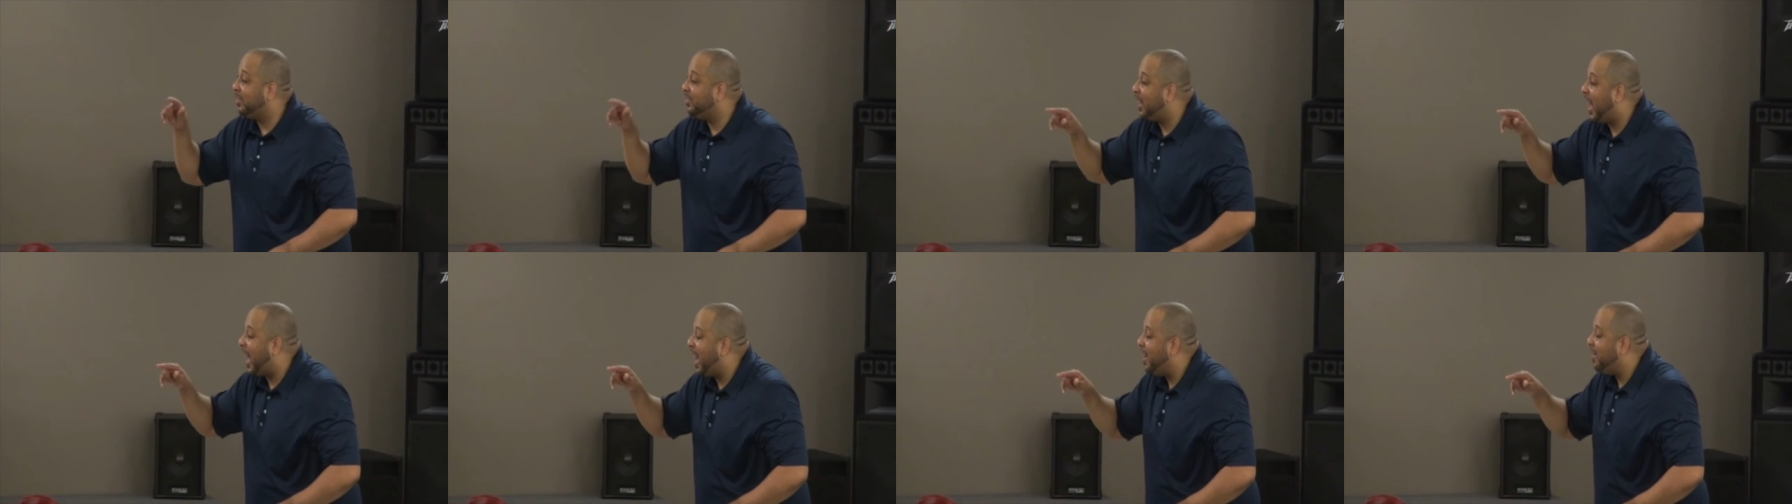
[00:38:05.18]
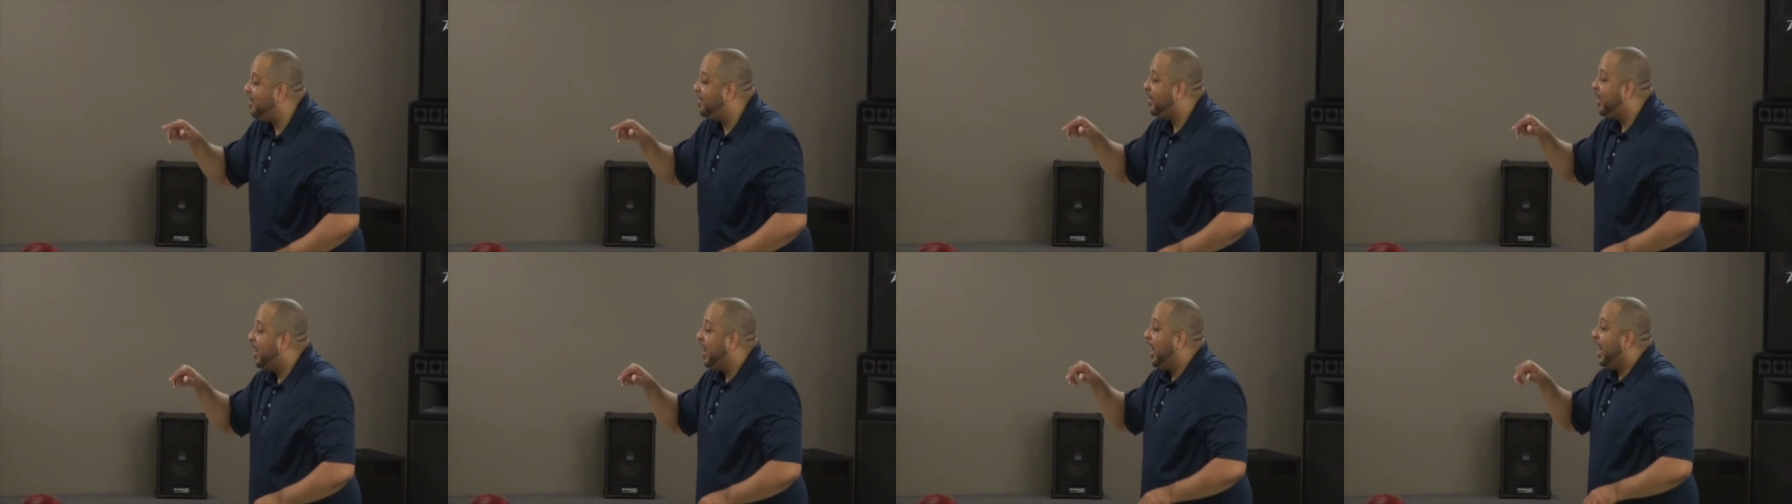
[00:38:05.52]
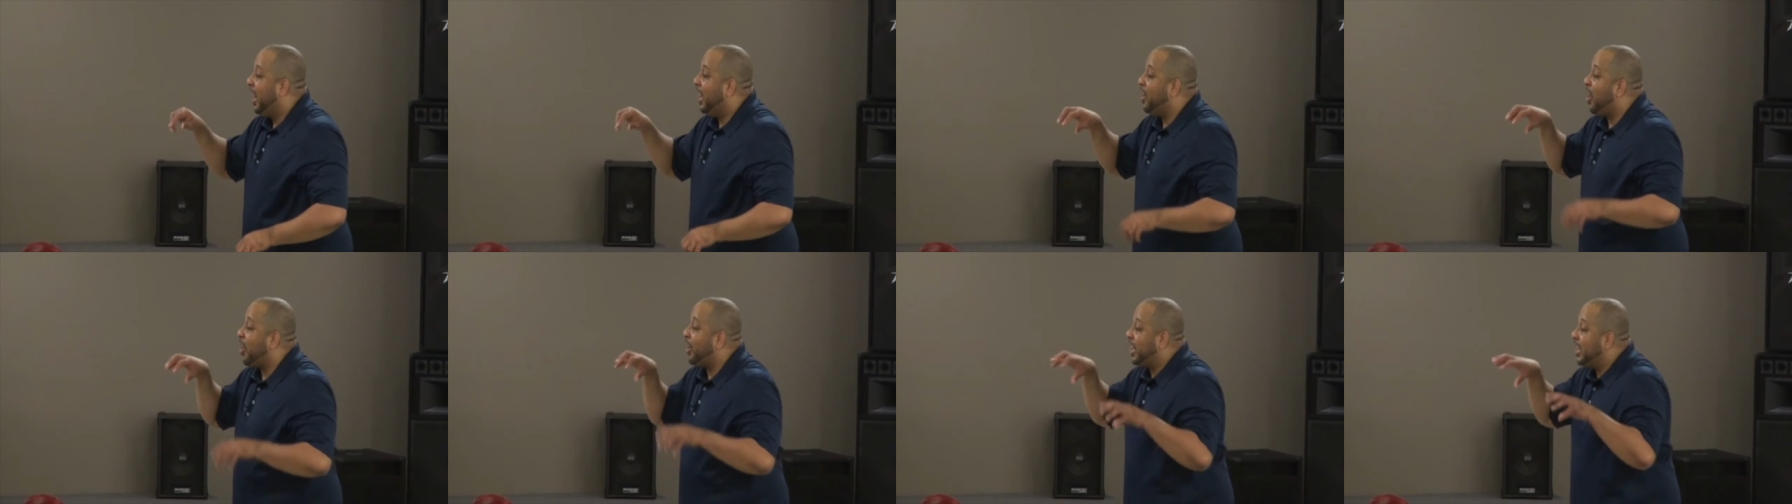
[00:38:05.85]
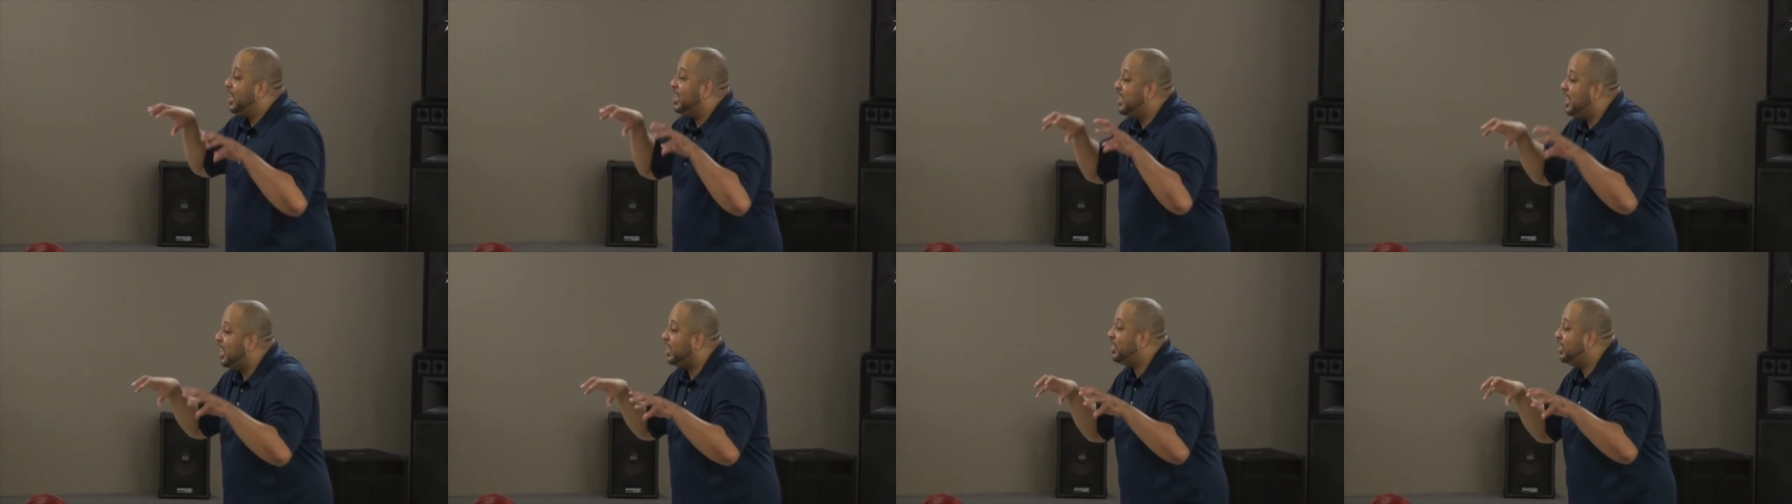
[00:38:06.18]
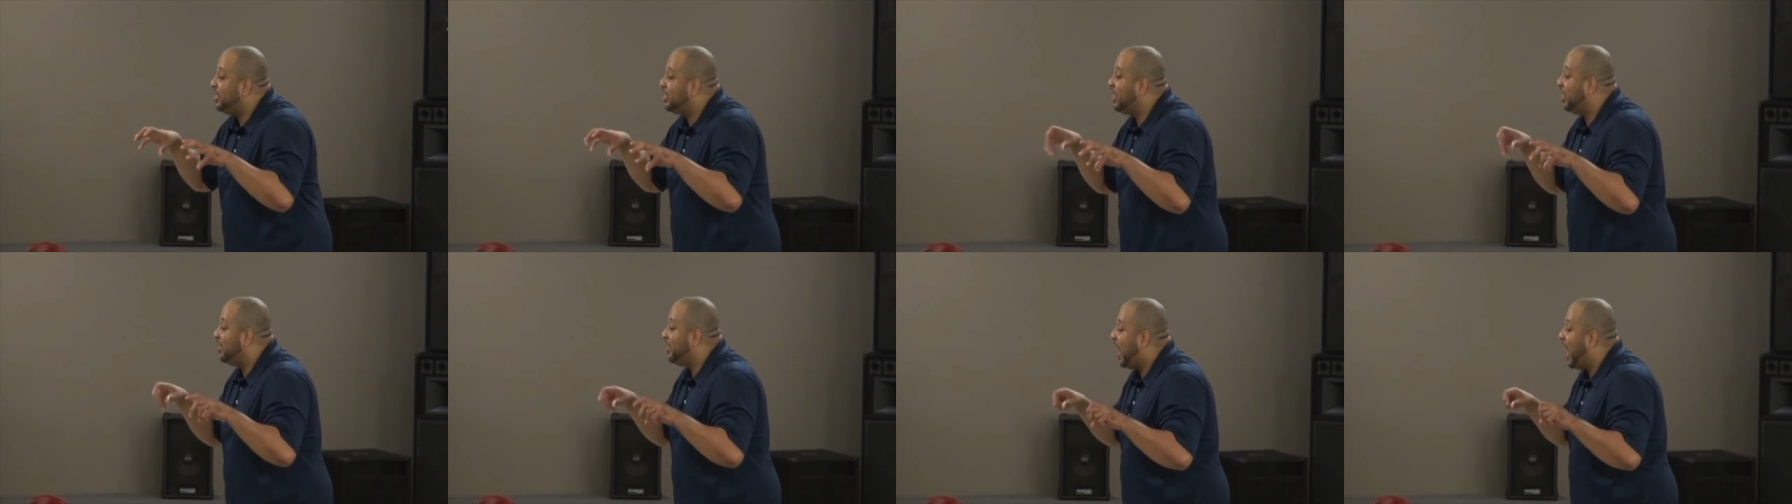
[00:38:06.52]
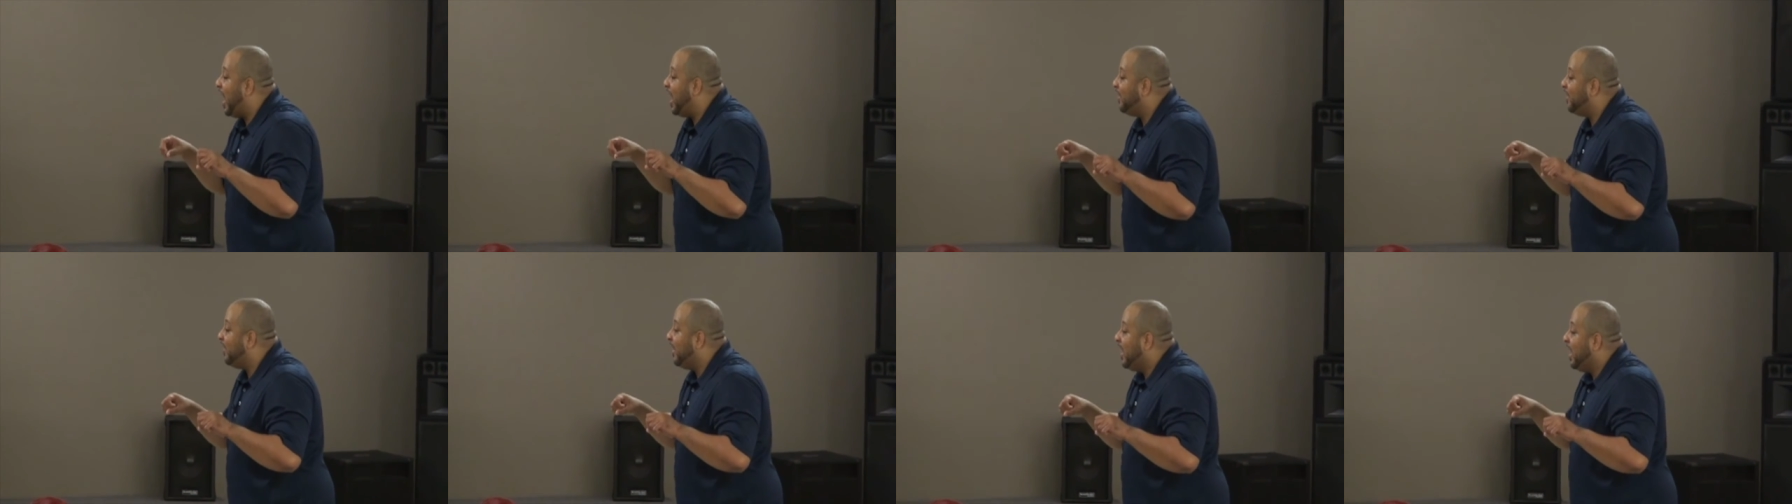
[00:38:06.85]
of life and our conditions of
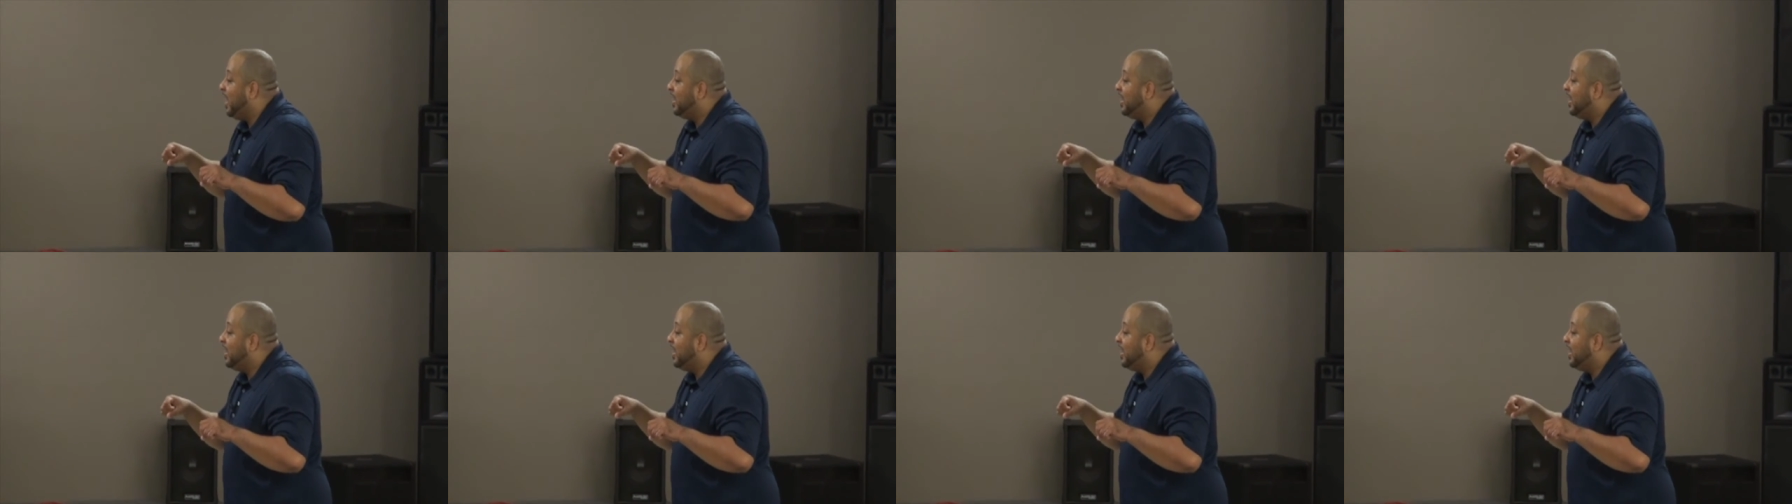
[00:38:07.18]
life